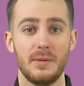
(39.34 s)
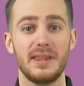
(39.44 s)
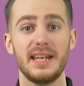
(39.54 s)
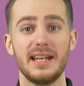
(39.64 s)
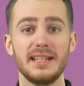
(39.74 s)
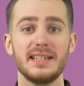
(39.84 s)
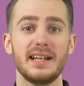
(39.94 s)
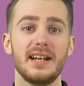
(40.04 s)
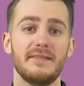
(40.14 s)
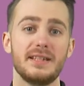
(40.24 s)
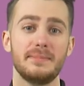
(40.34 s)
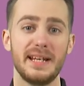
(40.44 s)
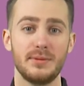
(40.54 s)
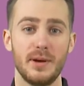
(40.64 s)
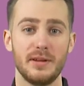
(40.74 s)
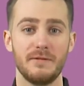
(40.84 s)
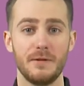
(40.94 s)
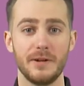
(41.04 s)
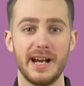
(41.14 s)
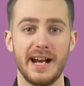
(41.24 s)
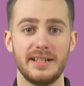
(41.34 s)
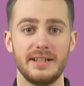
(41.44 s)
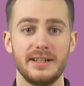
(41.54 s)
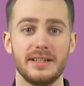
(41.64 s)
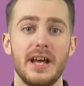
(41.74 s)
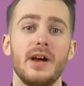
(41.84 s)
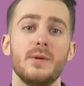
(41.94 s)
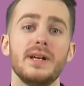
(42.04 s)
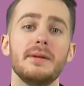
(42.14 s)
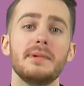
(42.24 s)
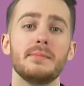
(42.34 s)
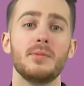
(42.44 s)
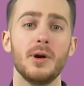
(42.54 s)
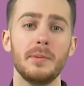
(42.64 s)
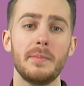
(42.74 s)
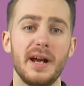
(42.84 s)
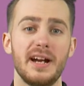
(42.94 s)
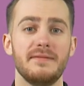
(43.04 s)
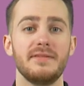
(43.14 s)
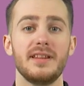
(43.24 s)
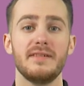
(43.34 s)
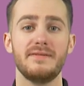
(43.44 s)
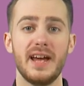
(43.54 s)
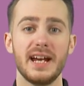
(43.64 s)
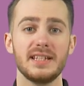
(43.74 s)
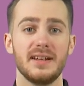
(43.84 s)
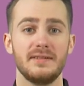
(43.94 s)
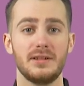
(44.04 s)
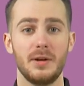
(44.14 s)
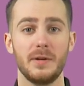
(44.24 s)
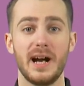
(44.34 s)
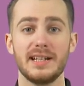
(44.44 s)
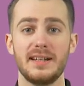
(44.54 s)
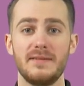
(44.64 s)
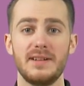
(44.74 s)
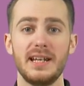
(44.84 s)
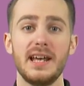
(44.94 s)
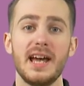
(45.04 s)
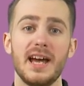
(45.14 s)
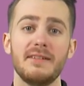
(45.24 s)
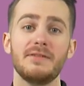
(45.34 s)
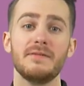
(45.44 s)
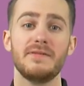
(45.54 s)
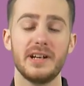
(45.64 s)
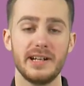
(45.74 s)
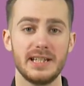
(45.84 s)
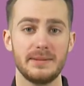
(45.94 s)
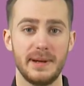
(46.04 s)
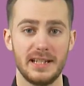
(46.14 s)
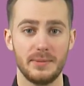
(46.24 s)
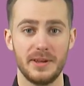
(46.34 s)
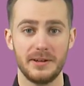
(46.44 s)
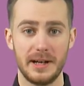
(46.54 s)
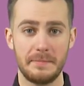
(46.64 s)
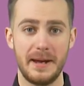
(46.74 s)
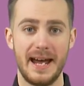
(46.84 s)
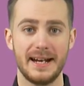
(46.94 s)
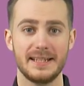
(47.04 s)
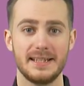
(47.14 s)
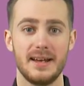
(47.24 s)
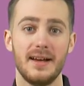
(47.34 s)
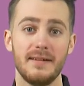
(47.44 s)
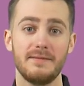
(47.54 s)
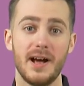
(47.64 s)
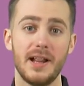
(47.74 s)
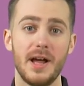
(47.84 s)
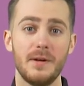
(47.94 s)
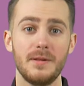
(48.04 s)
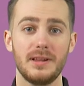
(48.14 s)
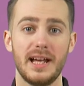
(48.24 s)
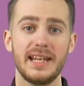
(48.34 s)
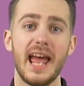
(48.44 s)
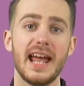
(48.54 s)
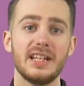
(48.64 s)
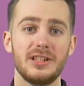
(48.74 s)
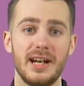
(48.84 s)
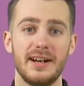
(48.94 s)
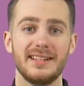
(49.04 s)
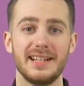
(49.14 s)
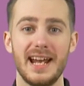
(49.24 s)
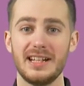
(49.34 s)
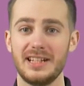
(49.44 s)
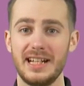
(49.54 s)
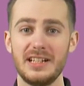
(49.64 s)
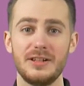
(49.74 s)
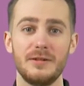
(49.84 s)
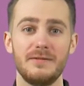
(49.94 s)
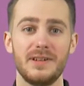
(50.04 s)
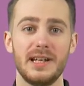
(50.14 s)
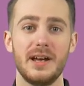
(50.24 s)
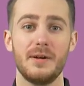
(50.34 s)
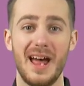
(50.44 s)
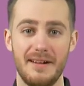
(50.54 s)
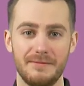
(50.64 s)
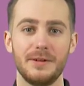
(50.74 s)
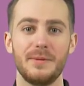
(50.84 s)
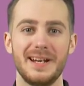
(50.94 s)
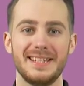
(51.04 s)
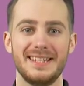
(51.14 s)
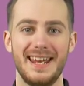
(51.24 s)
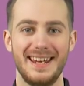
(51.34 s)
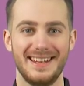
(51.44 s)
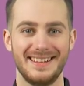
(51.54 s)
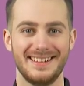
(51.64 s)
With the insight of space weather forecasters, we can be more prepared for the effects of solar activity and for various space weather impacts. Follow, like, and share to catch each new video every Wednesday.